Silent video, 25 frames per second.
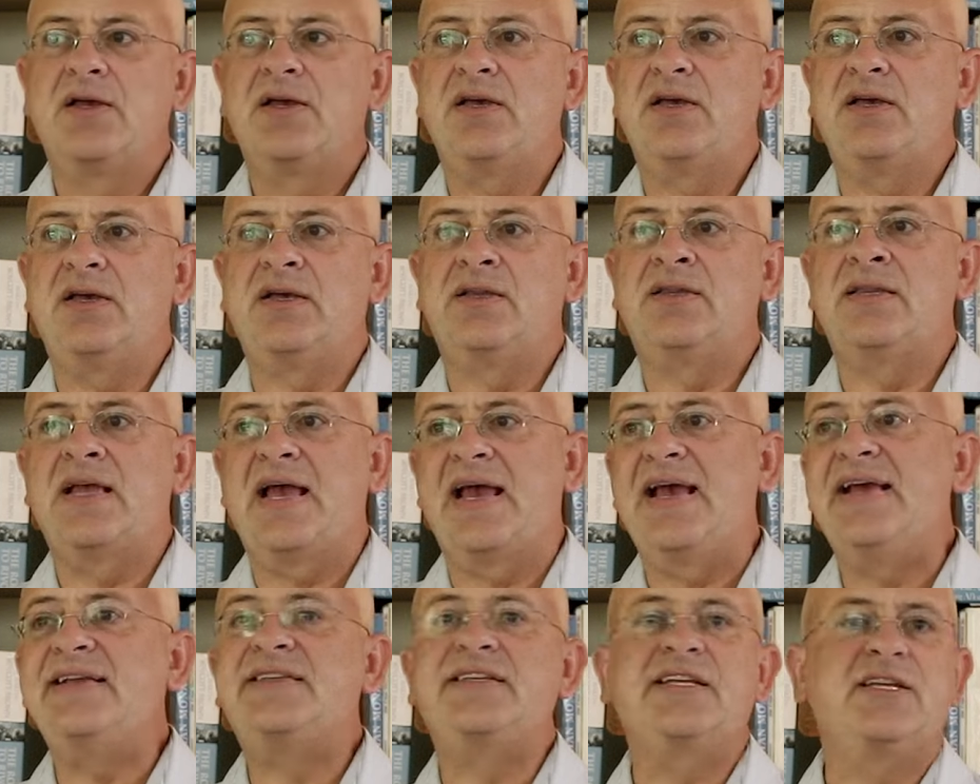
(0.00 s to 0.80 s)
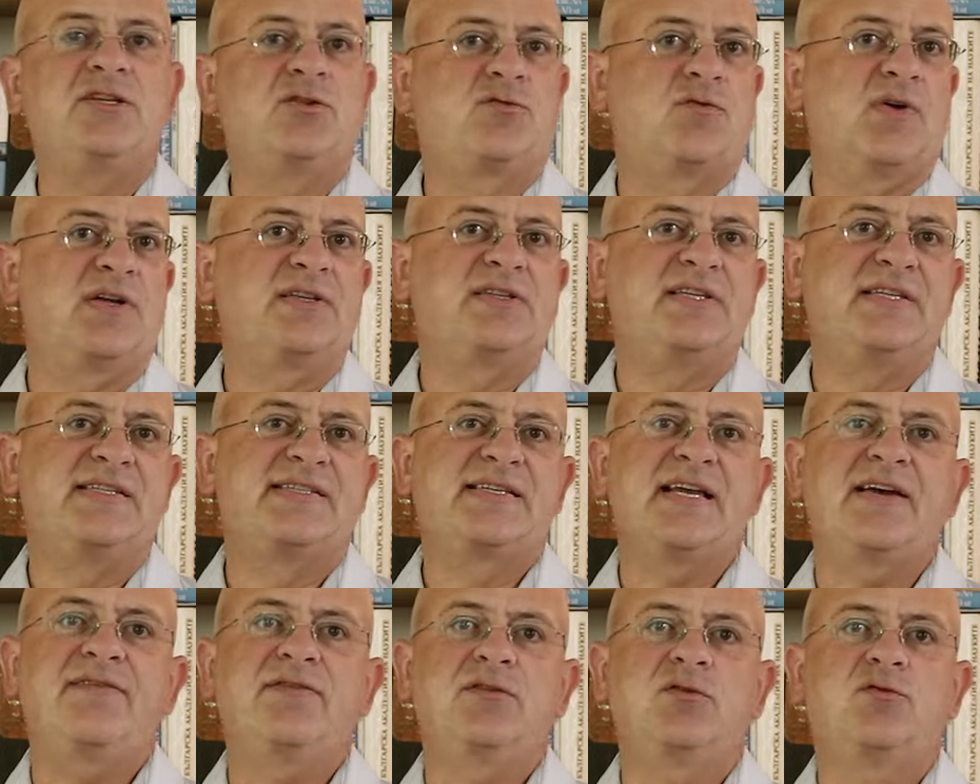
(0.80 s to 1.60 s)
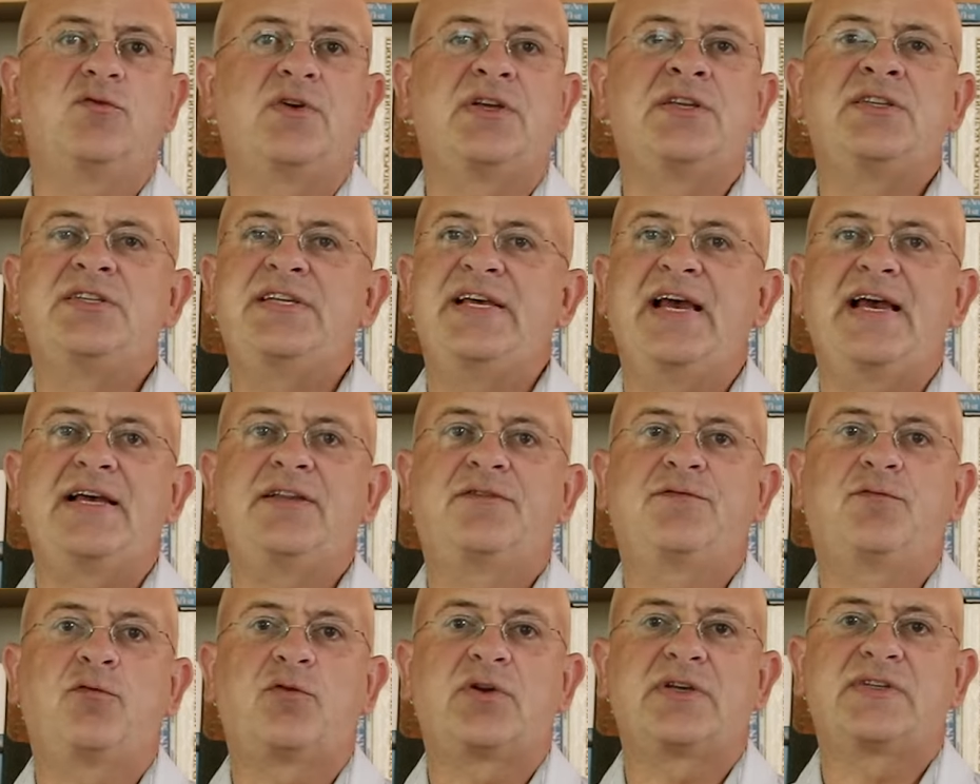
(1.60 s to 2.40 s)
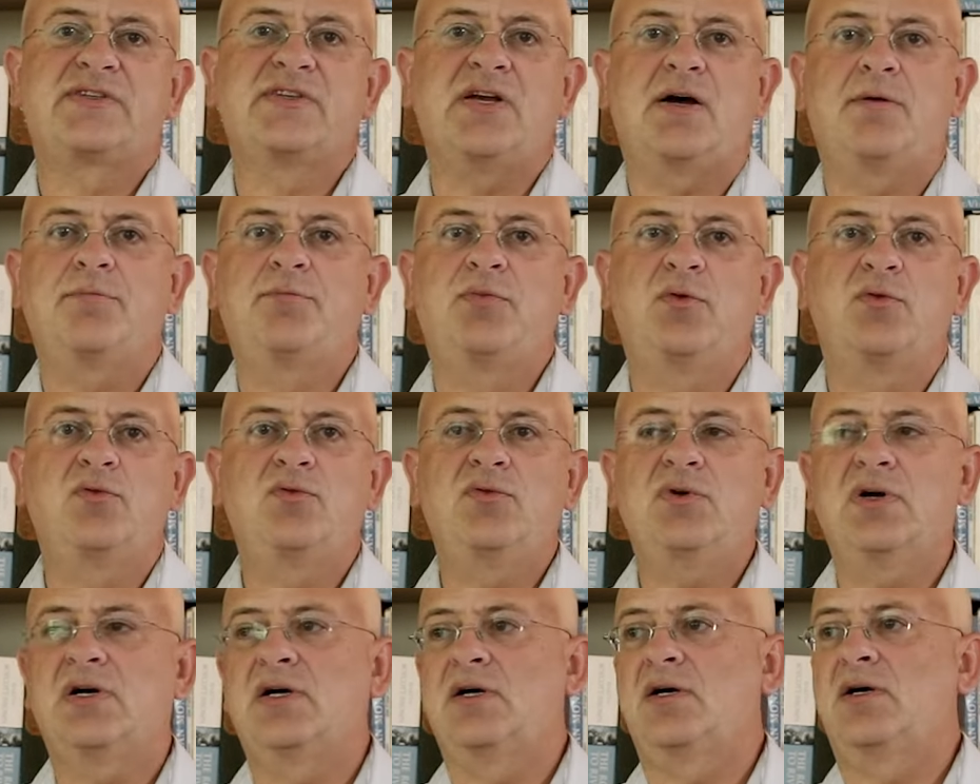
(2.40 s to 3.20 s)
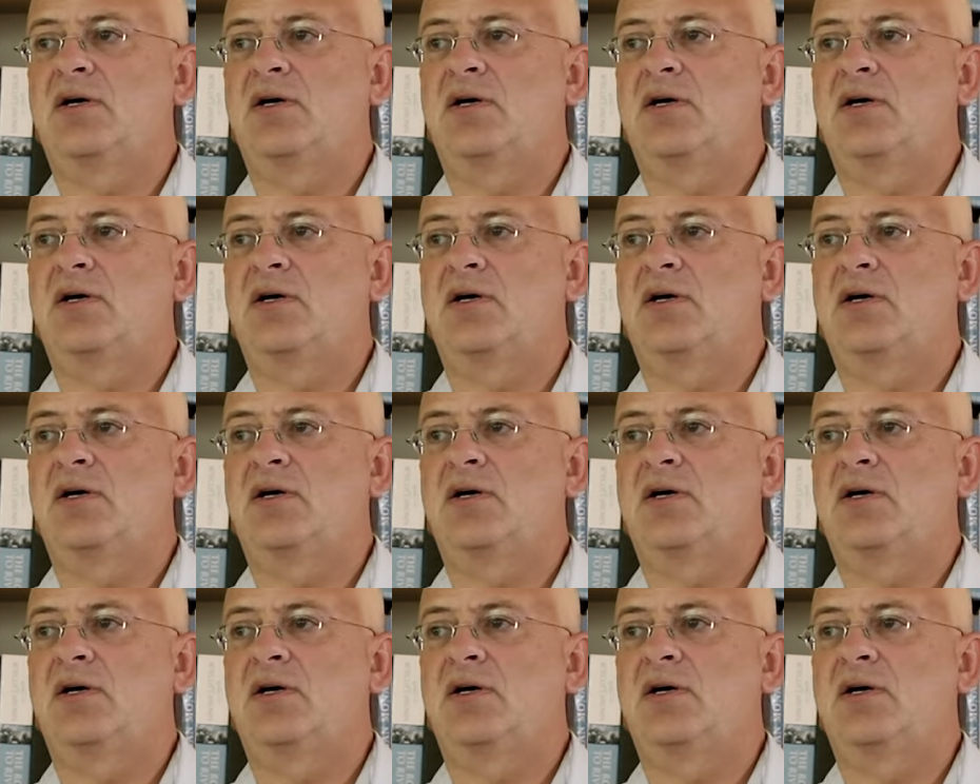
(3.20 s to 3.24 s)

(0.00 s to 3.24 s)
In 1827-28, for example,